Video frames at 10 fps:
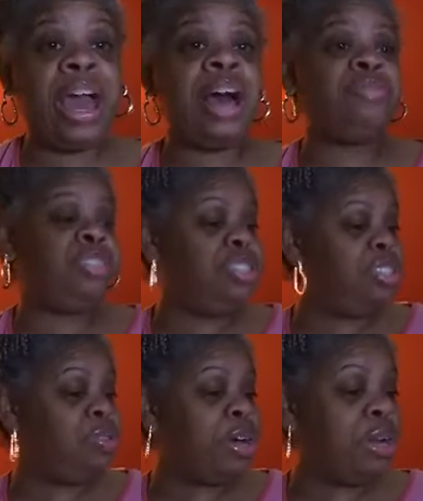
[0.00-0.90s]
Asana.
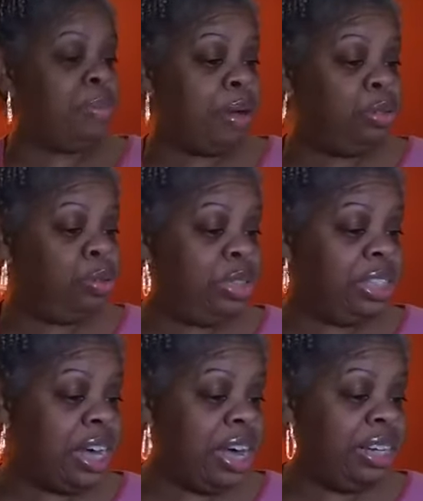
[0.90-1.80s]
You just came
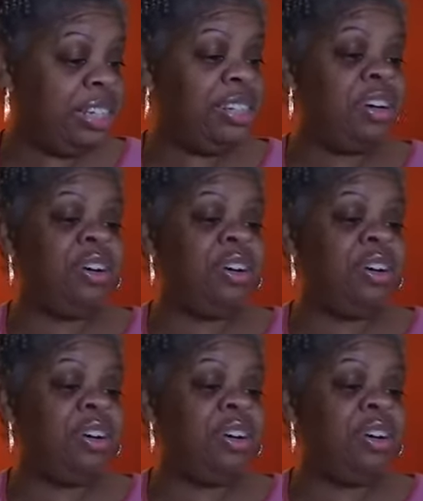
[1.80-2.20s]
back. I was just